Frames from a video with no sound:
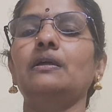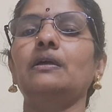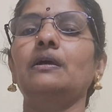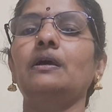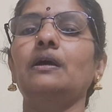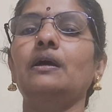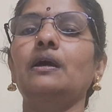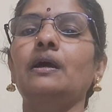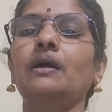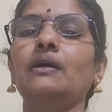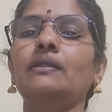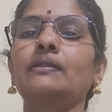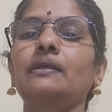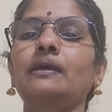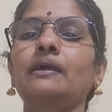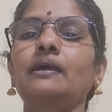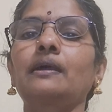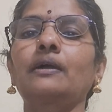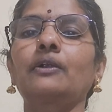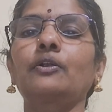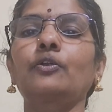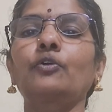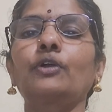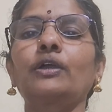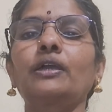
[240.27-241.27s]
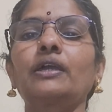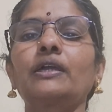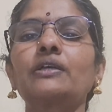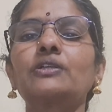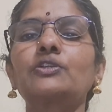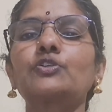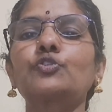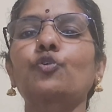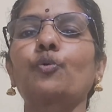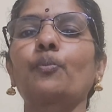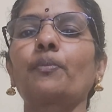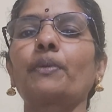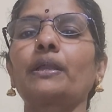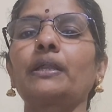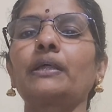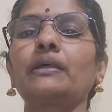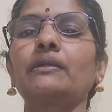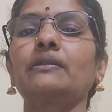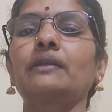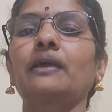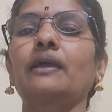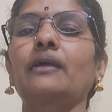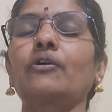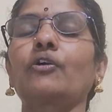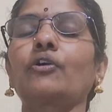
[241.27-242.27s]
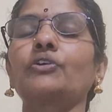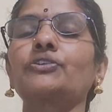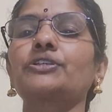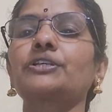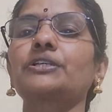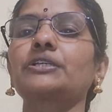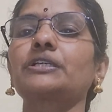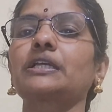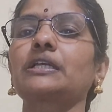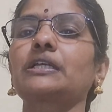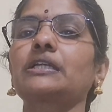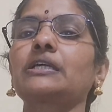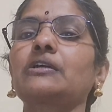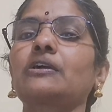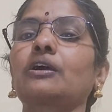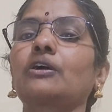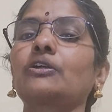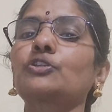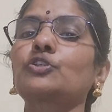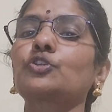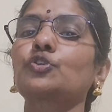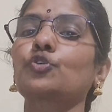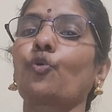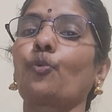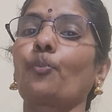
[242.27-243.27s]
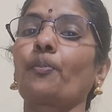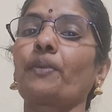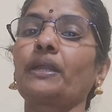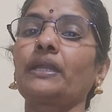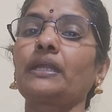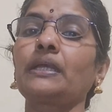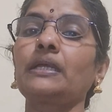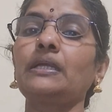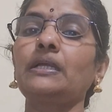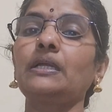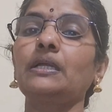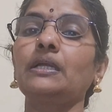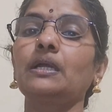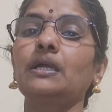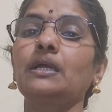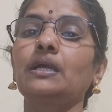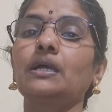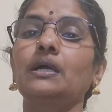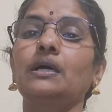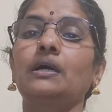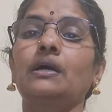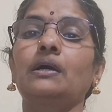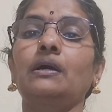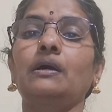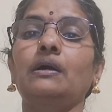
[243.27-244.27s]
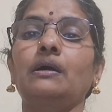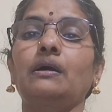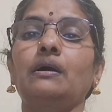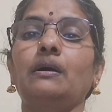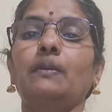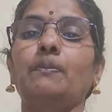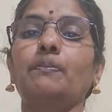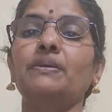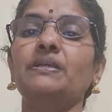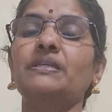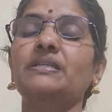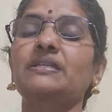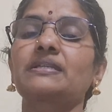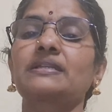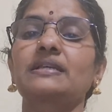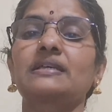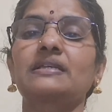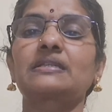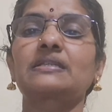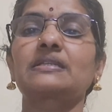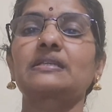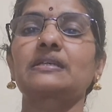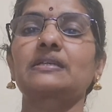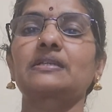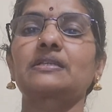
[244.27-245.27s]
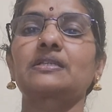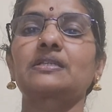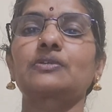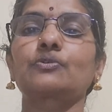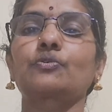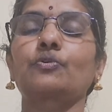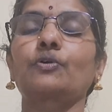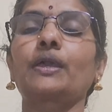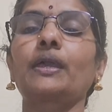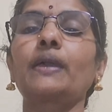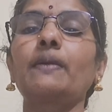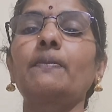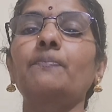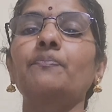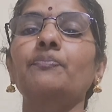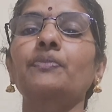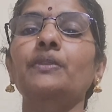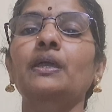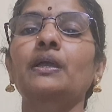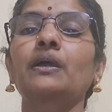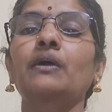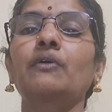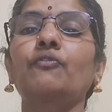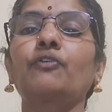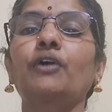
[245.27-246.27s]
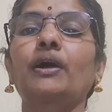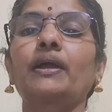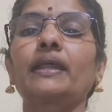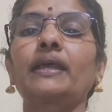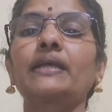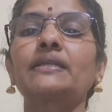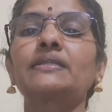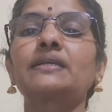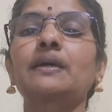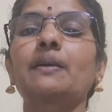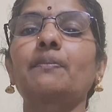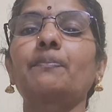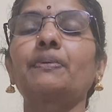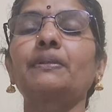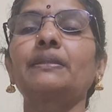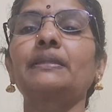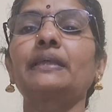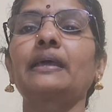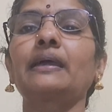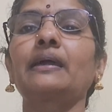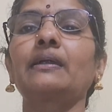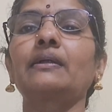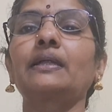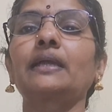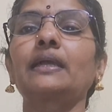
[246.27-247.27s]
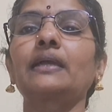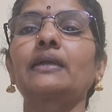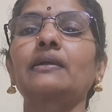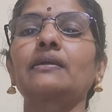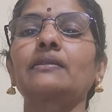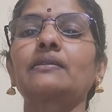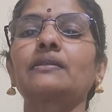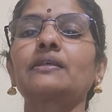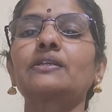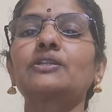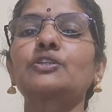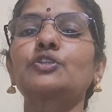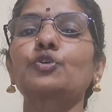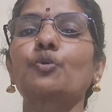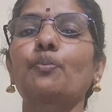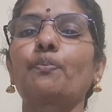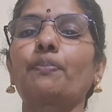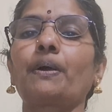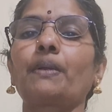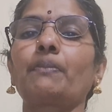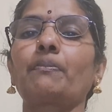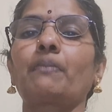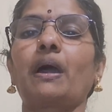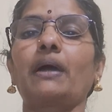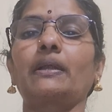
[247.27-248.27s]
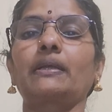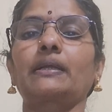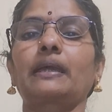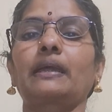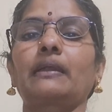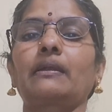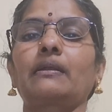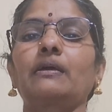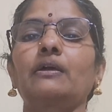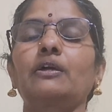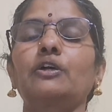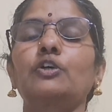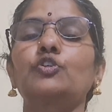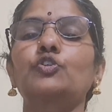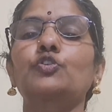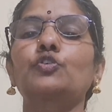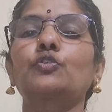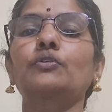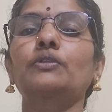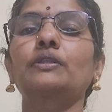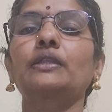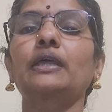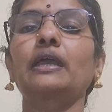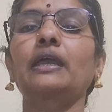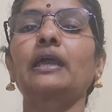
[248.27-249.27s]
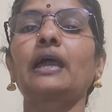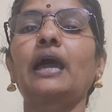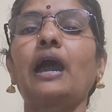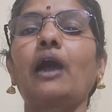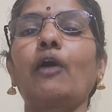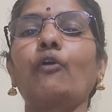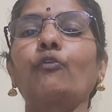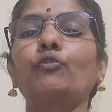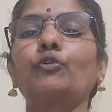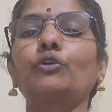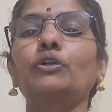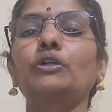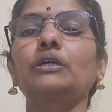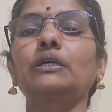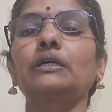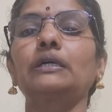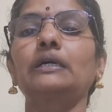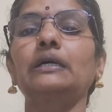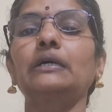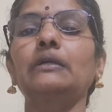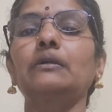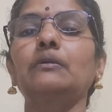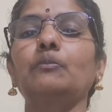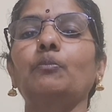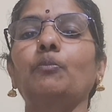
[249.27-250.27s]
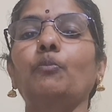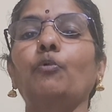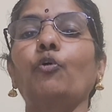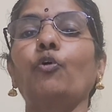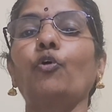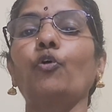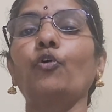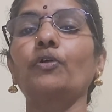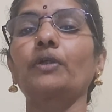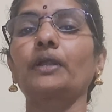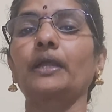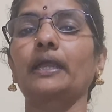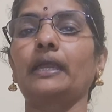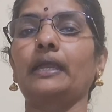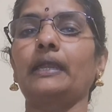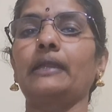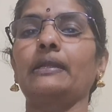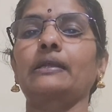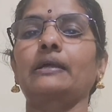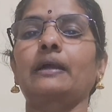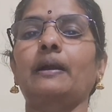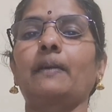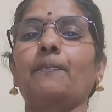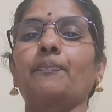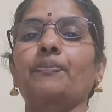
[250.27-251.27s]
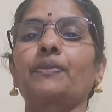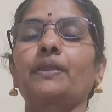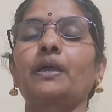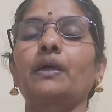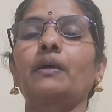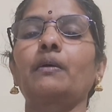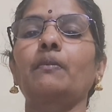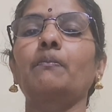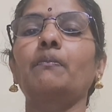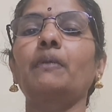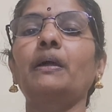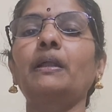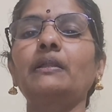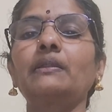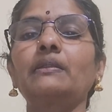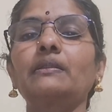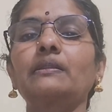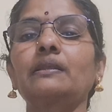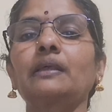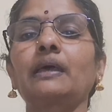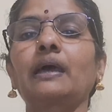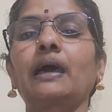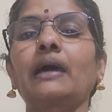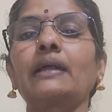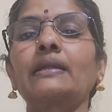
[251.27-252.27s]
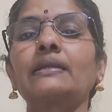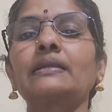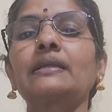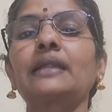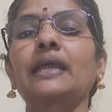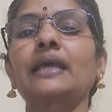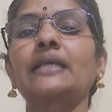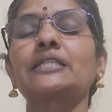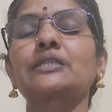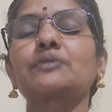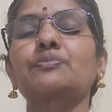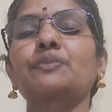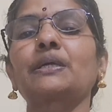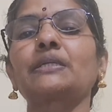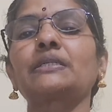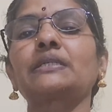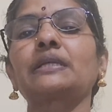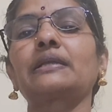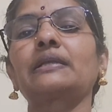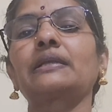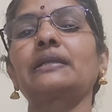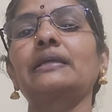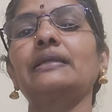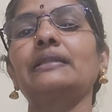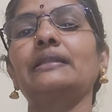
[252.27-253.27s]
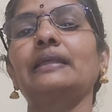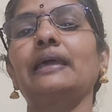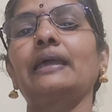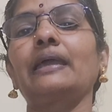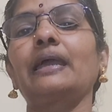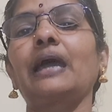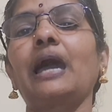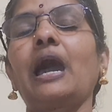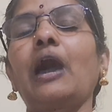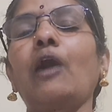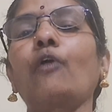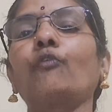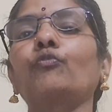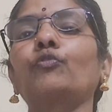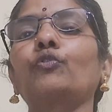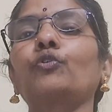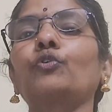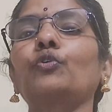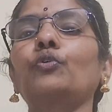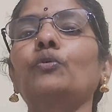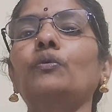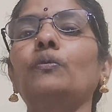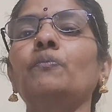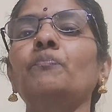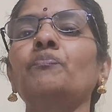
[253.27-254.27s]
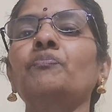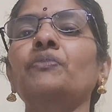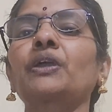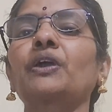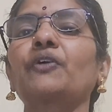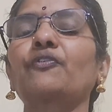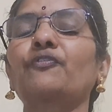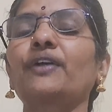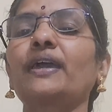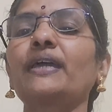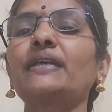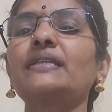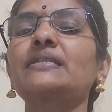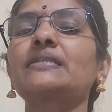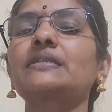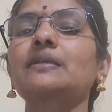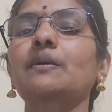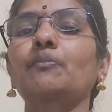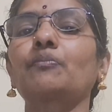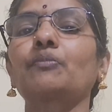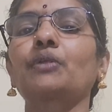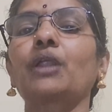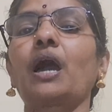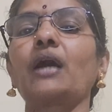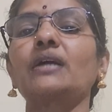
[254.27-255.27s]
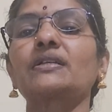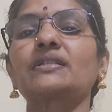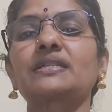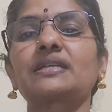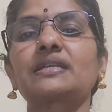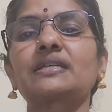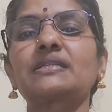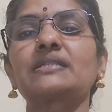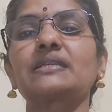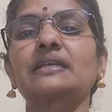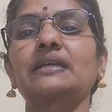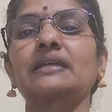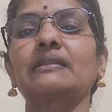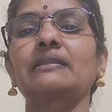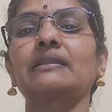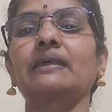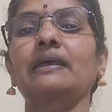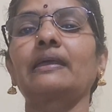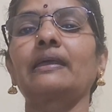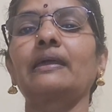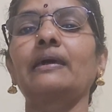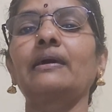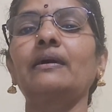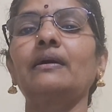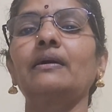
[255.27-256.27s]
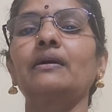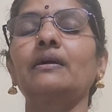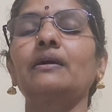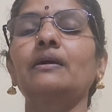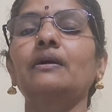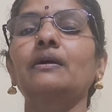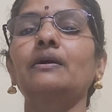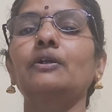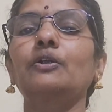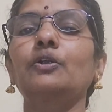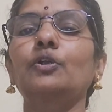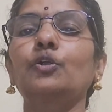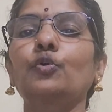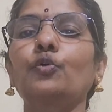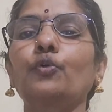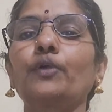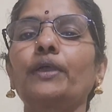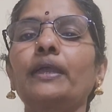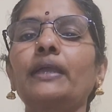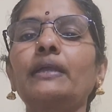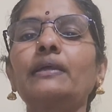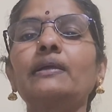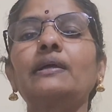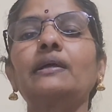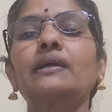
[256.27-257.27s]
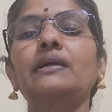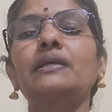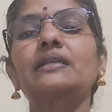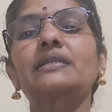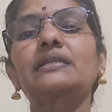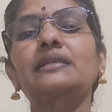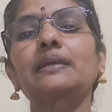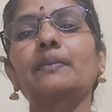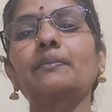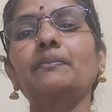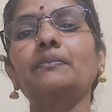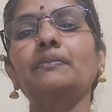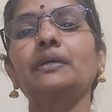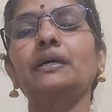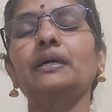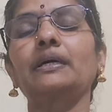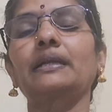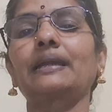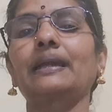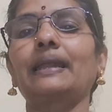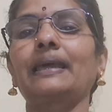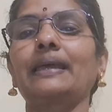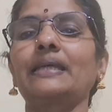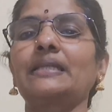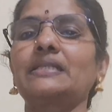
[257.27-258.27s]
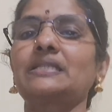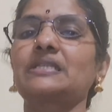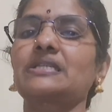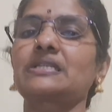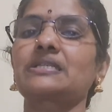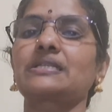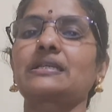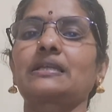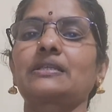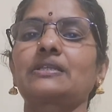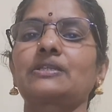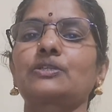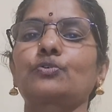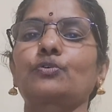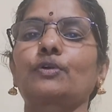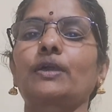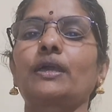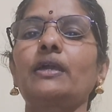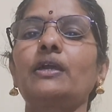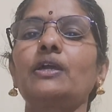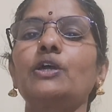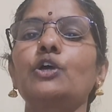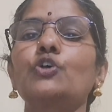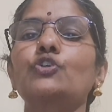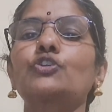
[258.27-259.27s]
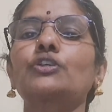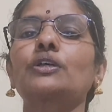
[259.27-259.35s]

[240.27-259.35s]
They are doing they are concentrating on so many businesses. Okay. For example, they are taking the supermarket. So they have to earn more income, but unexpectedly they have to face some losses in their doing some Reliance trends. Okay.